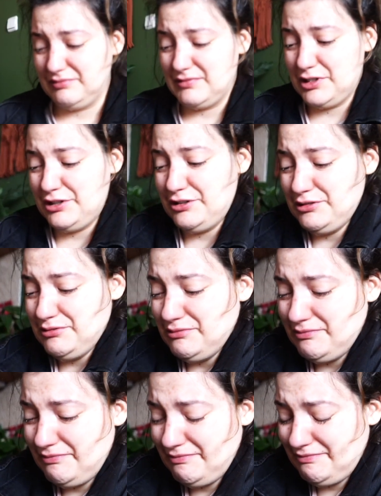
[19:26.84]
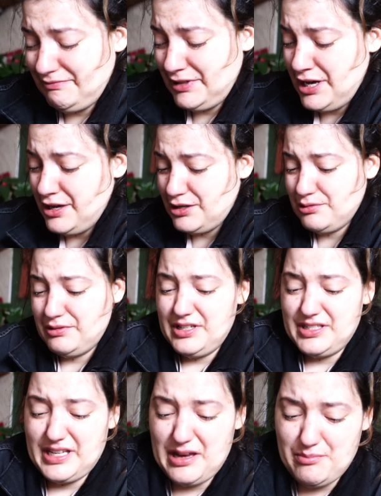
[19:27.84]
Aren't you? You
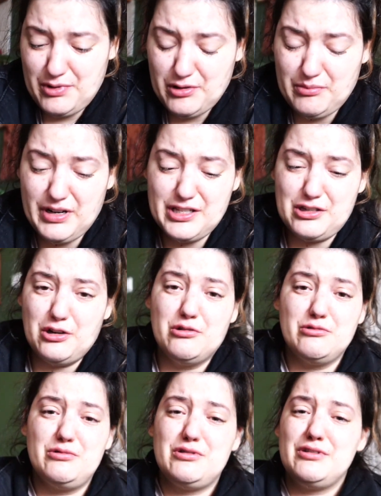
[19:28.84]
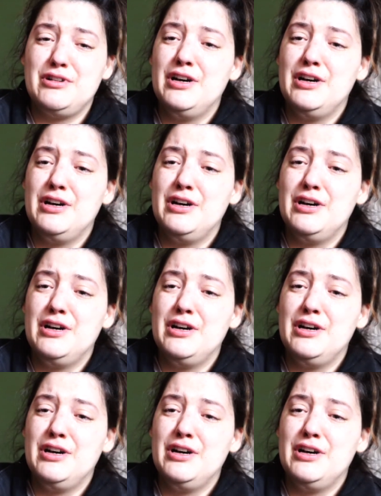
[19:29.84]
always keep me on my toes.